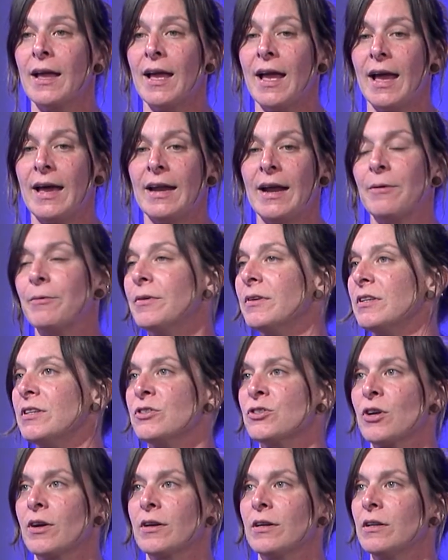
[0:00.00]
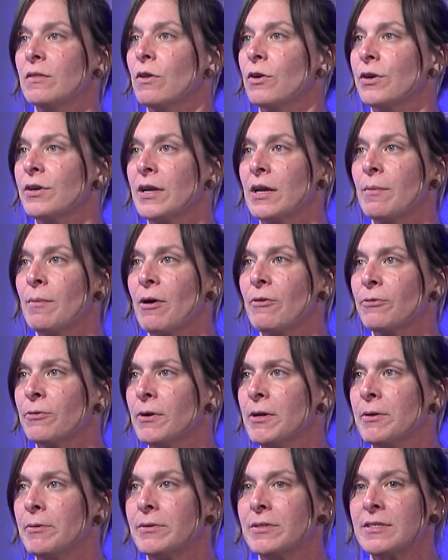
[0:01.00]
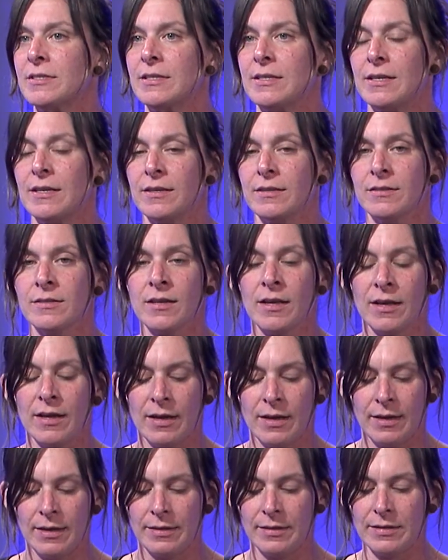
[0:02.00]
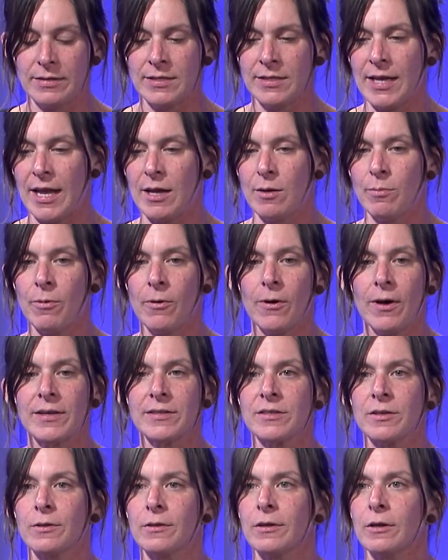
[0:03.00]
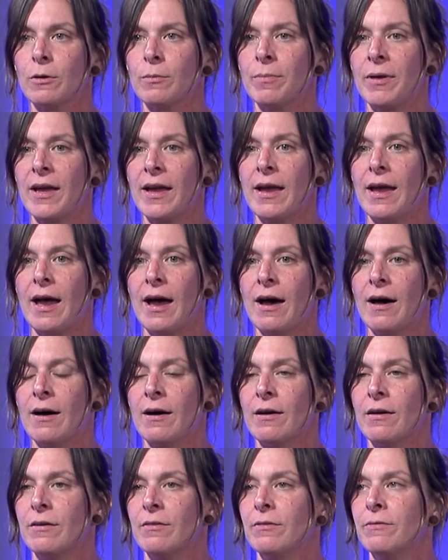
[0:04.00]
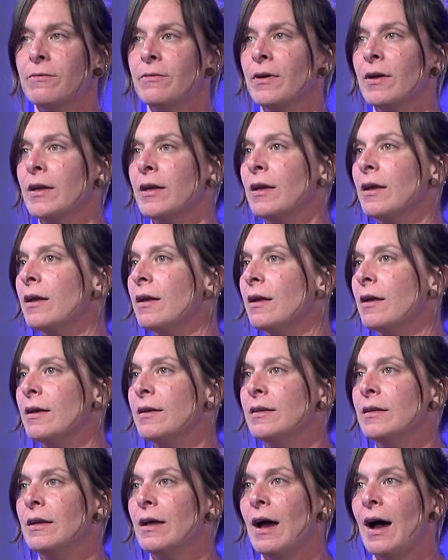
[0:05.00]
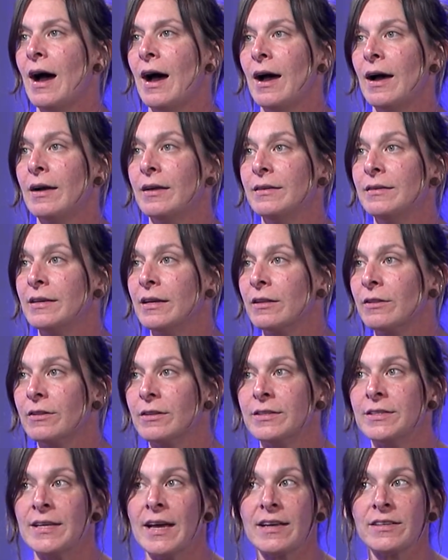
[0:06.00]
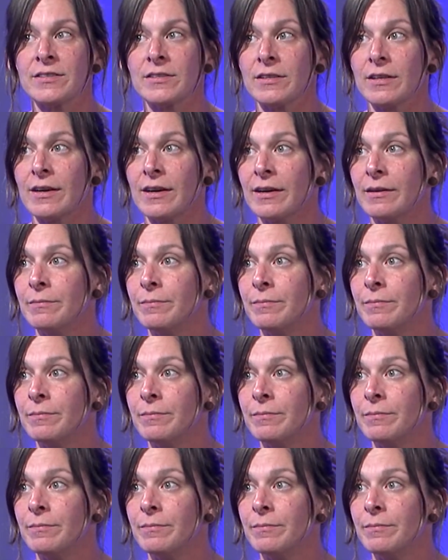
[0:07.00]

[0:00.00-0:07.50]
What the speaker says: and I really started learning about frequencies. This table has a little bit of Nikola Tesla.